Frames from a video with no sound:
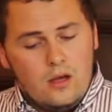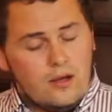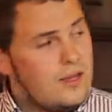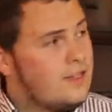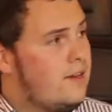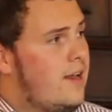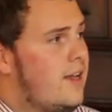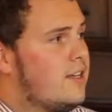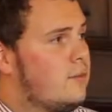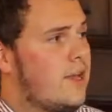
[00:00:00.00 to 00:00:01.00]
Okay, so
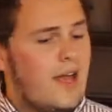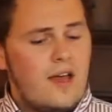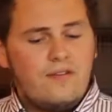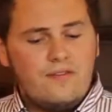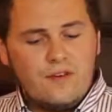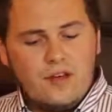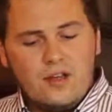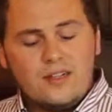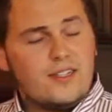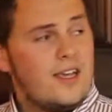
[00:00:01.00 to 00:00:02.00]
next we
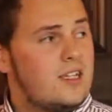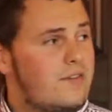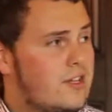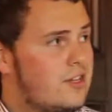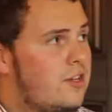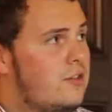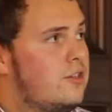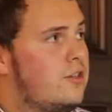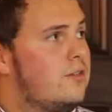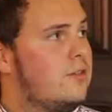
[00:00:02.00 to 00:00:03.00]
have stays of
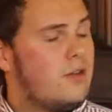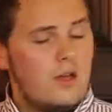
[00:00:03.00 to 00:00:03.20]
execution.